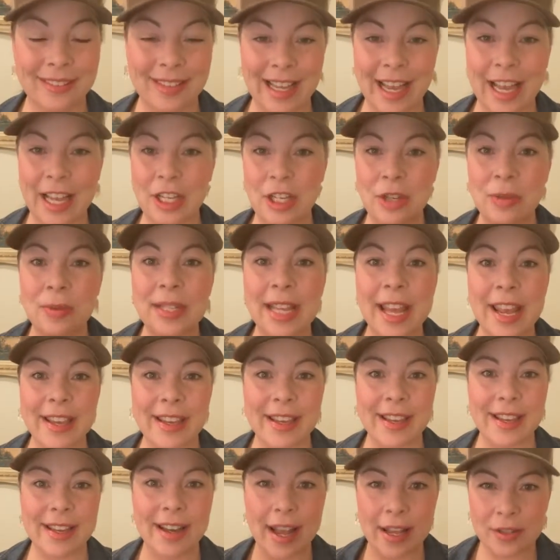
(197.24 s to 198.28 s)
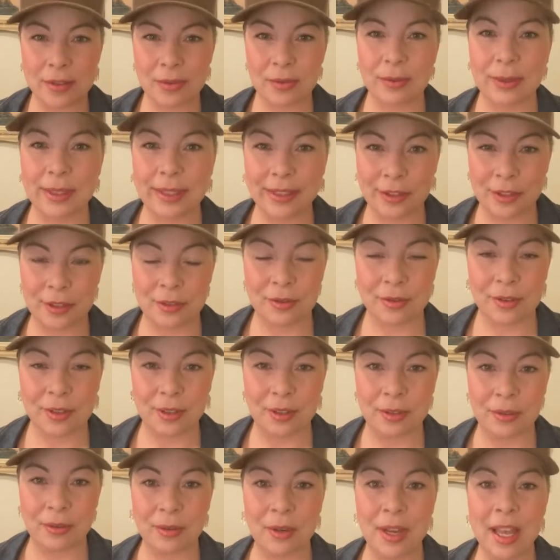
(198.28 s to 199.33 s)
and you take it as real and
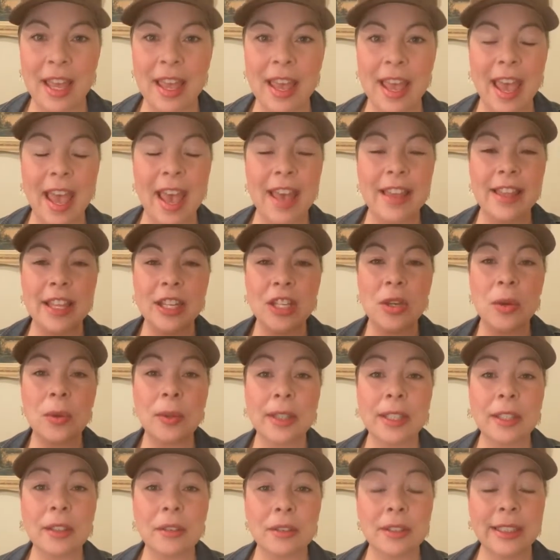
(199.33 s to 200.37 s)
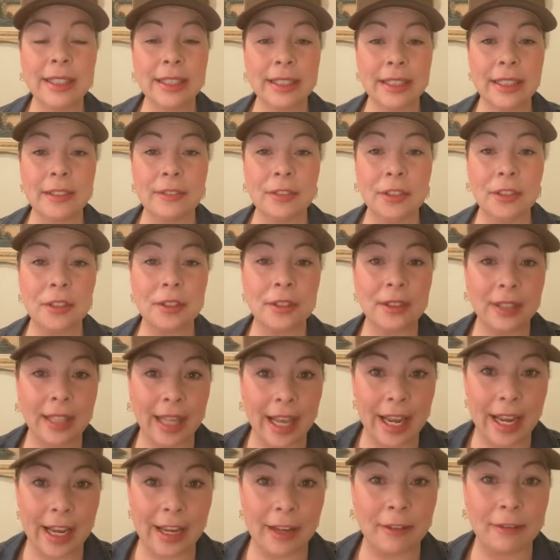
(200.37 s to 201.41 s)
true. And then you literally live your
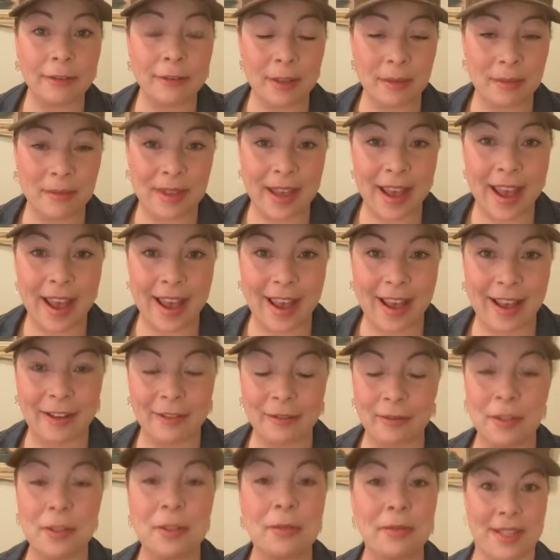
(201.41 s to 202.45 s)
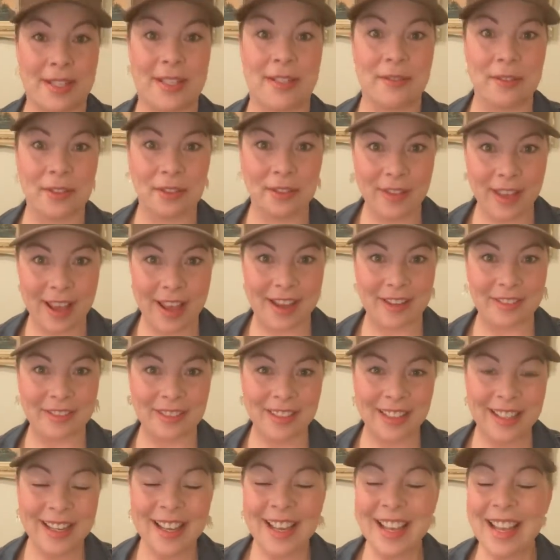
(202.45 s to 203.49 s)
life from that for the rest of your life
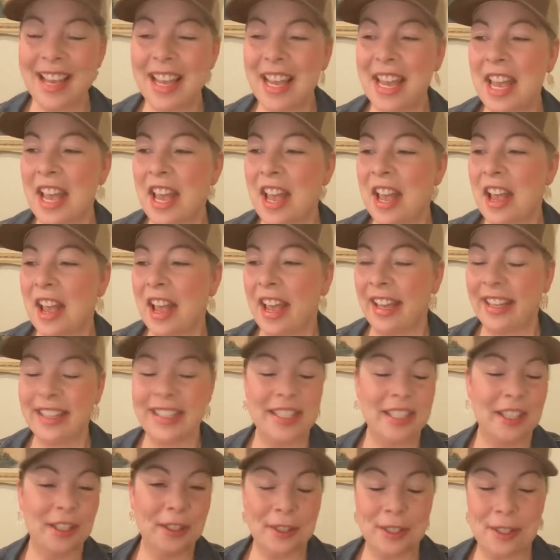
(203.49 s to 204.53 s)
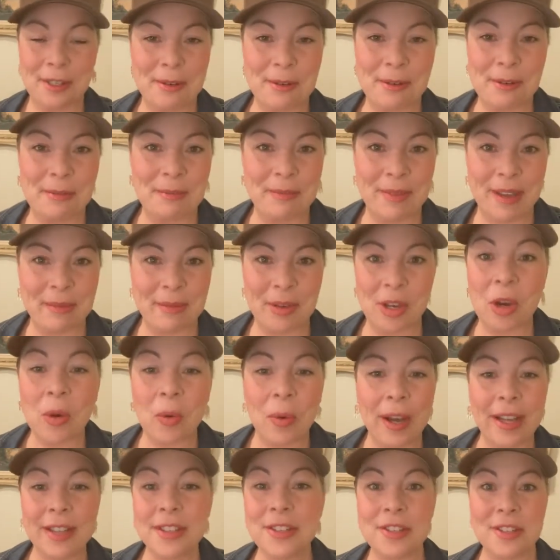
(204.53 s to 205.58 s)
until you maybe
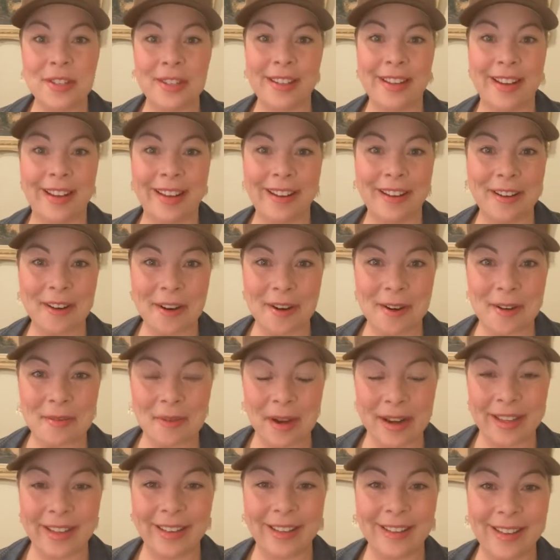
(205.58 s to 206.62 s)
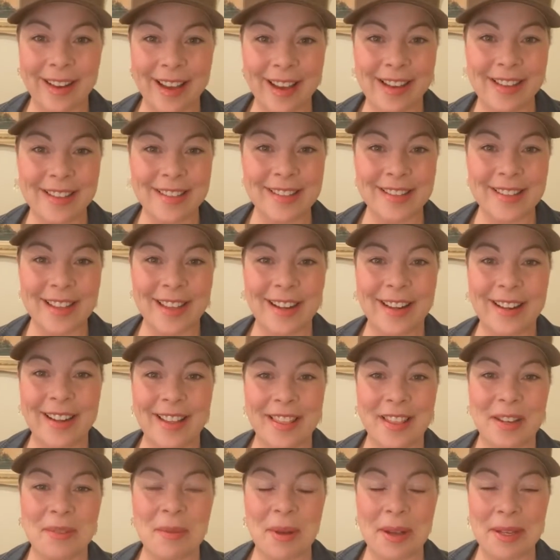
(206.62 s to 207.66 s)
question it or recognize that
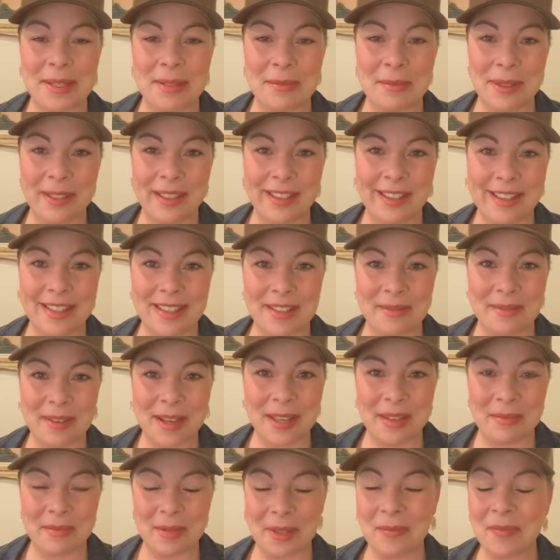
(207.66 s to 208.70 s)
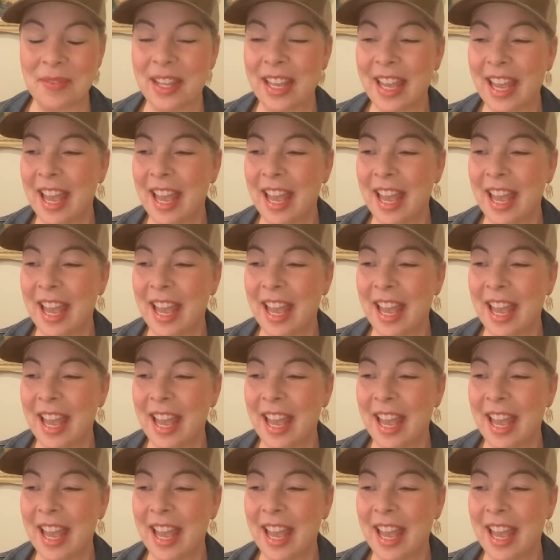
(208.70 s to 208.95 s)
another possibility is available.